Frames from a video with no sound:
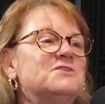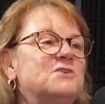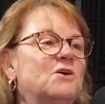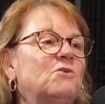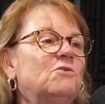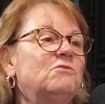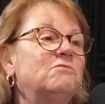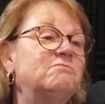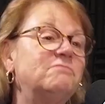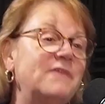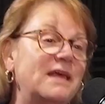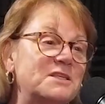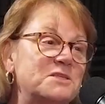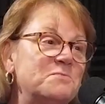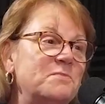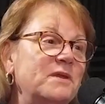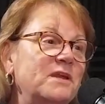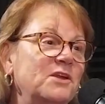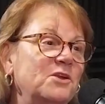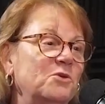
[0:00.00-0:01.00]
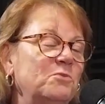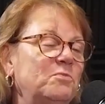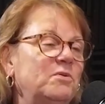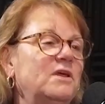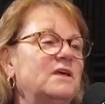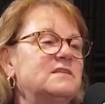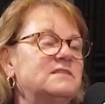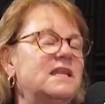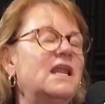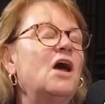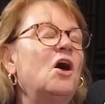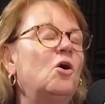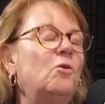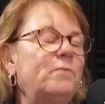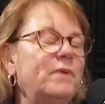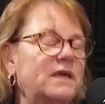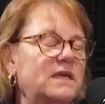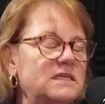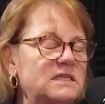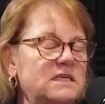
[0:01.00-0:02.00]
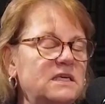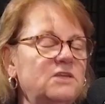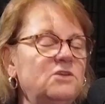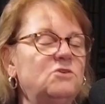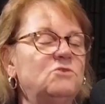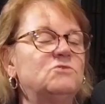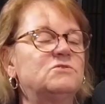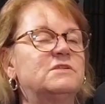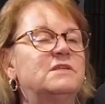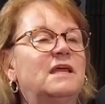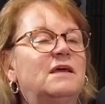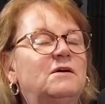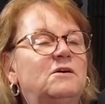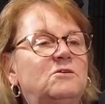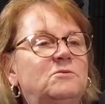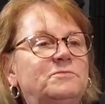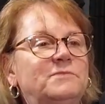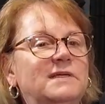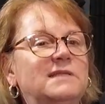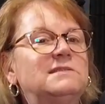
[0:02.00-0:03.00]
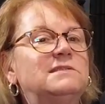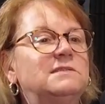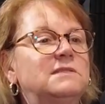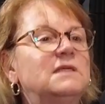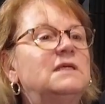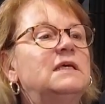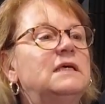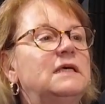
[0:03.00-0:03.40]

So that's been a new plus, and I hope it continues, and I hope that's